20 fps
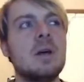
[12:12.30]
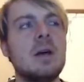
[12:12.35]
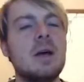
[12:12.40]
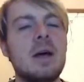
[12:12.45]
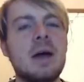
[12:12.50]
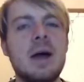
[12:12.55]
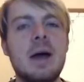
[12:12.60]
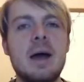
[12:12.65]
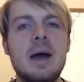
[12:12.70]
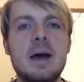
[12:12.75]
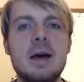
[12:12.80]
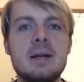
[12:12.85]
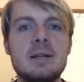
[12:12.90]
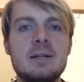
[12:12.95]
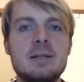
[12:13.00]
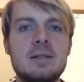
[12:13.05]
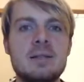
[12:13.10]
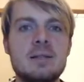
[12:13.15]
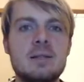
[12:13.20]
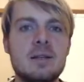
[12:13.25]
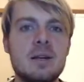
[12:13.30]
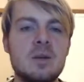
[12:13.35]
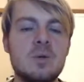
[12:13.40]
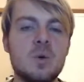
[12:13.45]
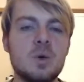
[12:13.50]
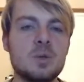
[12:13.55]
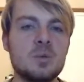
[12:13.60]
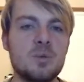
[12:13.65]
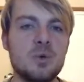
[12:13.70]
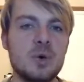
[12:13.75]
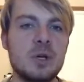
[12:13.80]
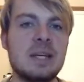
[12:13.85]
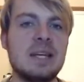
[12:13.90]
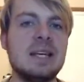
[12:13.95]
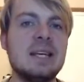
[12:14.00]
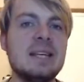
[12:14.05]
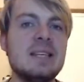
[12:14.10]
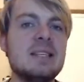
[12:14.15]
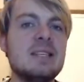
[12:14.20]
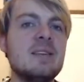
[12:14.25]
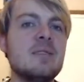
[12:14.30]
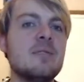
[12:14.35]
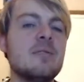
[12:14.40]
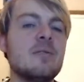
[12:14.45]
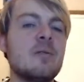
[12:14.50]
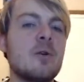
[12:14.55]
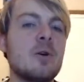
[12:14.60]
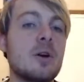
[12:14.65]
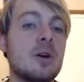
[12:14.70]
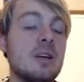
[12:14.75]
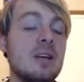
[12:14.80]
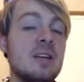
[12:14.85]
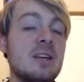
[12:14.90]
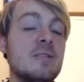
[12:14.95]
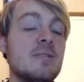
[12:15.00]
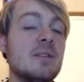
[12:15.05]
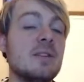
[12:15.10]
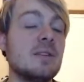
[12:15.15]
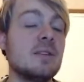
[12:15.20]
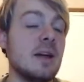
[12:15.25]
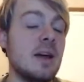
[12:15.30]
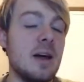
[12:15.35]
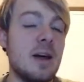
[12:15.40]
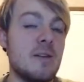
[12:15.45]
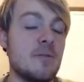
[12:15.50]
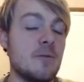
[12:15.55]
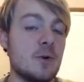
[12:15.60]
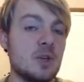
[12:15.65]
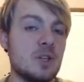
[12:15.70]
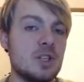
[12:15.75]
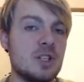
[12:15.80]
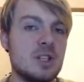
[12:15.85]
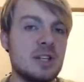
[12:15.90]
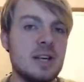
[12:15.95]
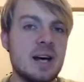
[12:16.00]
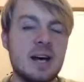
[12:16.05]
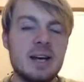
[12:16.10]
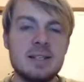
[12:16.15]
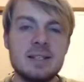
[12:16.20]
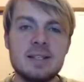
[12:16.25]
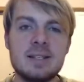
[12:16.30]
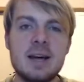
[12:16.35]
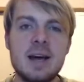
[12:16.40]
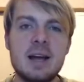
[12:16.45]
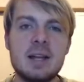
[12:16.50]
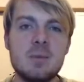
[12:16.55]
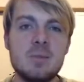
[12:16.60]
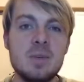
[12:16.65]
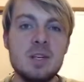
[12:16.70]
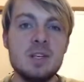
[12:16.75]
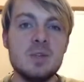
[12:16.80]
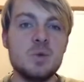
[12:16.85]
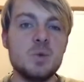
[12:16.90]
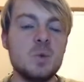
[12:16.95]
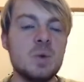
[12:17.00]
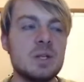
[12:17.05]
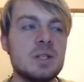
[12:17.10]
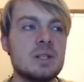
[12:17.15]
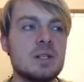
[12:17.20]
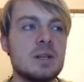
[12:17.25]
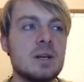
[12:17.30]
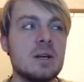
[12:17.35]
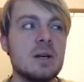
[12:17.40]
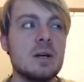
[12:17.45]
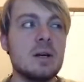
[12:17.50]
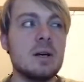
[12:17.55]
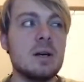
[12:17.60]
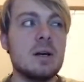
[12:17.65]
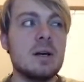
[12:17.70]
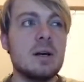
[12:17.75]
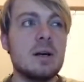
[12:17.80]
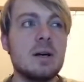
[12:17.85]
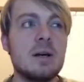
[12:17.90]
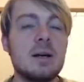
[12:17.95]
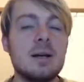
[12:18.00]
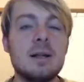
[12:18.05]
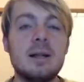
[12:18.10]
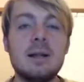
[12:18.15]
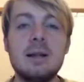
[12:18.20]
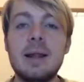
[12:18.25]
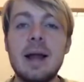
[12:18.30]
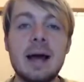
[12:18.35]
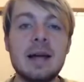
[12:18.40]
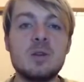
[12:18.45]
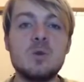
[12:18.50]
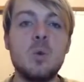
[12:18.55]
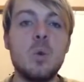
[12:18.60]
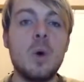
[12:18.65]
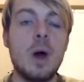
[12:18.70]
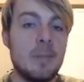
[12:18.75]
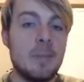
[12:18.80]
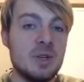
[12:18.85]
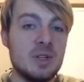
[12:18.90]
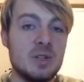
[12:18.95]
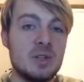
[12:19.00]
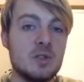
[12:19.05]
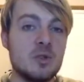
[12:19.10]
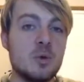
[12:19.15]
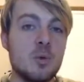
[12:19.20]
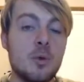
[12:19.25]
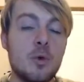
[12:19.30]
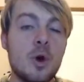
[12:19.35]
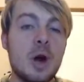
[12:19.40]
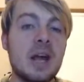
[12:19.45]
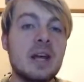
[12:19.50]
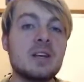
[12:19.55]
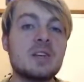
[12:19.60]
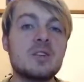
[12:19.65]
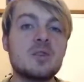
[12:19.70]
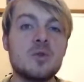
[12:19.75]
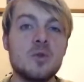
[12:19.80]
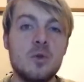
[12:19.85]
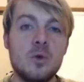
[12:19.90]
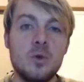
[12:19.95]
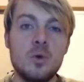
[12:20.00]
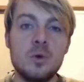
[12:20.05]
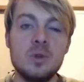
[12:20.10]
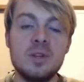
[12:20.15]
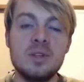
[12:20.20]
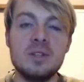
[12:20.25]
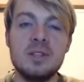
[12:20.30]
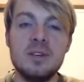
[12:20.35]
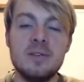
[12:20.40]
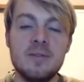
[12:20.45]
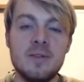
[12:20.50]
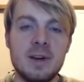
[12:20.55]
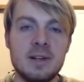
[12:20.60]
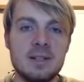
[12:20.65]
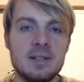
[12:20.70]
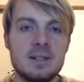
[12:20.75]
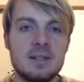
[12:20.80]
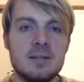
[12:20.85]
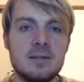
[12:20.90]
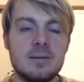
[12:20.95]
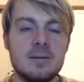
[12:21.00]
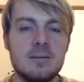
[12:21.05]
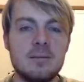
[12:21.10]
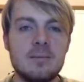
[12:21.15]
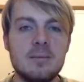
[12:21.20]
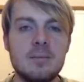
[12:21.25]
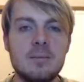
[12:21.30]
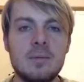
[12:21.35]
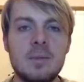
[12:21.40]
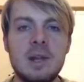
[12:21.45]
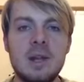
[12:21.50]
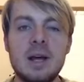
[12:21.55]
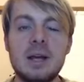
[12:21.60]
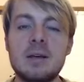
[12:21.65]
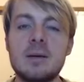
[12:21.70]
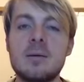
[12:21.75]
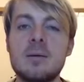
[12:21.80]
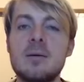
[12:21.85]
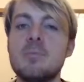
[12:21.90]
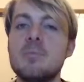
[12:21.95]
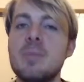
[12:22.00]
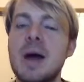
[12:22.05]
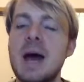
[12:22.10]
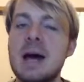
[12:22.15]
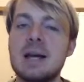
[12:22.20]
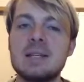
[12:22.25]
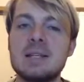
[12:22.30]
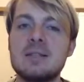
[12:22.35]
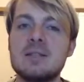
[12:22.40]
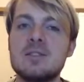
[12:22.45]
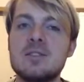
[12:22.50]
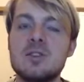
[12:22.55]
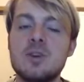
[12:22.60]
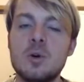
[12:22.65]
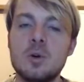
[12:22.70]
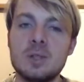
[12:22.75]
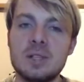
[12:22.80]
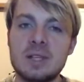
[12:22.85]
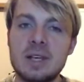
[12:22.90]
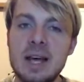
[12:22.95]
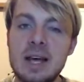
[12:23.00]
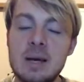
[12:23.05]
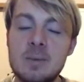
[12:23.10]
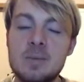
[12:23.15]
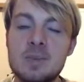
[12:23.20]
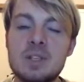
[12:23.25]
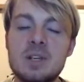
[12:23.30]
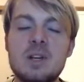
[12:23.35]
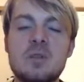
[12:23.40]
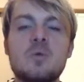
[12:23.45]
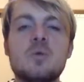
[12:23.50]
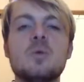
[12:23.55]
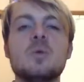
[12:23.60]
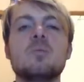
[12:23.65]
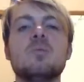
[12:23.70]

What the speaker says: as it was pretty easy for even average-sized enemies with light weapons to break through the defense. Like in past Souls games, it would